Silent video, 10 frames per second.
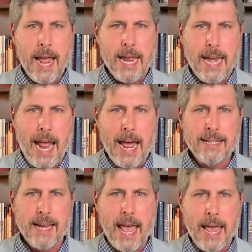and
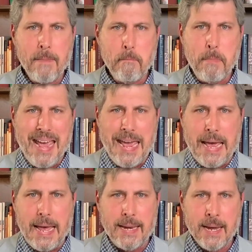as a
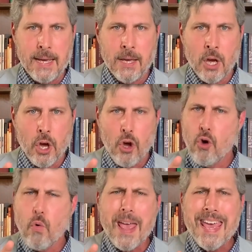man
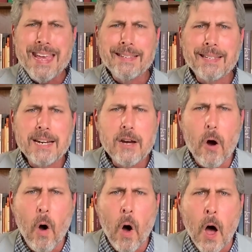who is
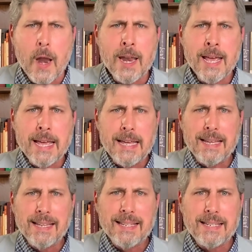God,
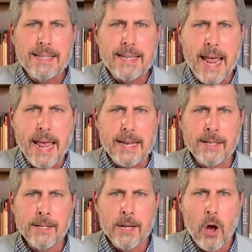
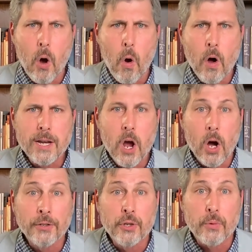sits on
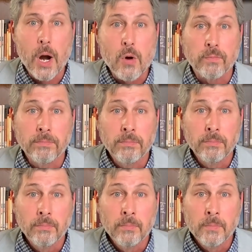God's throne.
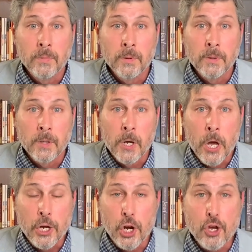
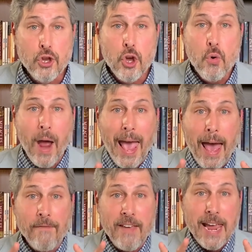Do you
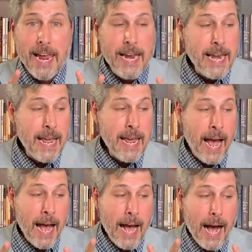have
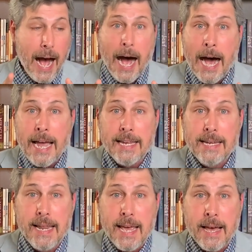any
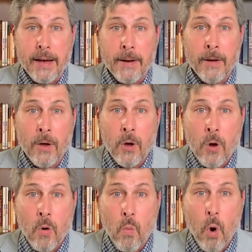idea
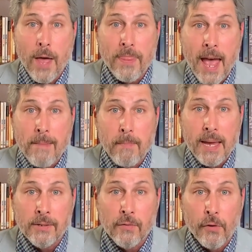what that
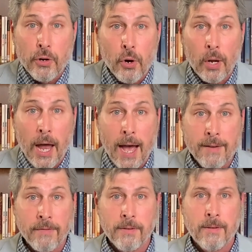means for your
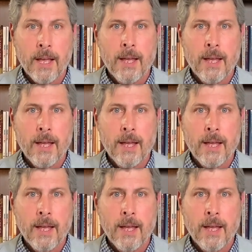life?